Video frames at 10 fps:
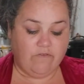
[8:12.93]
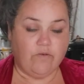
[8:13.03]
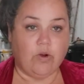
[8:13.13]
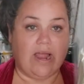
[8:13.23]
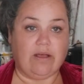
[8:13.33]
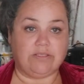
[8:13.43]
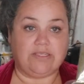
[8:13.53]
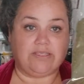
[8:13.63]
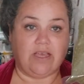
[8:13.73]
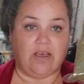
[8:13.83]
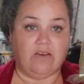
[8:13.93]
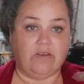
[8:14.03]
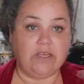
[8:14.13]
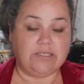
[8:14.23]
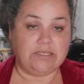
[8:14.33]
4 ounces of
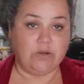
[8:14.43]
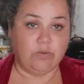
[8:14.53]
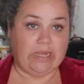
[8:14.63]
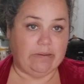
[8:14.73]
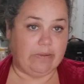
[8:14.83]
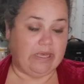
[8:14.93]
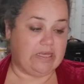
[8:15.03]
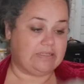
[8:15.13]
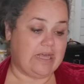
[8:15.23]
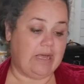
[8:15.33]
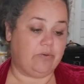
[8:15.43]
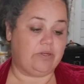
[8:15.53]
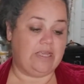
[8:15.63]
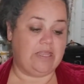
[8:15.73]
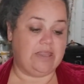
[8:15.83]
dill weed, because I will
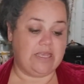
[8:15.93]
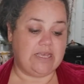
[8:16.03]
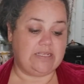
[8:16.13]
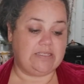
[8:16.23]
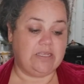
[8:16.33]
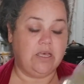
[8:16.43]
need this